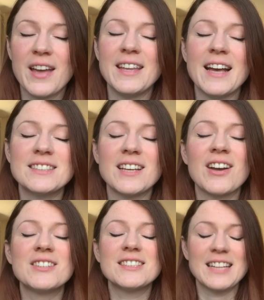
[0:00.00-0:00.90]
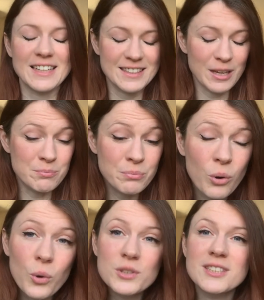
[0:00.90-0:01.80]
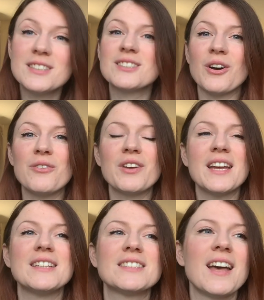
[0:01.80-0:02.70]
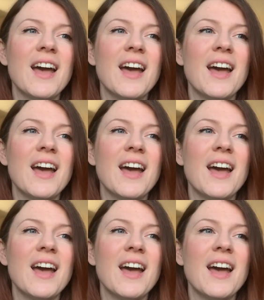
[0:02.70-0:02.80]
Yes, I understand the importance of it,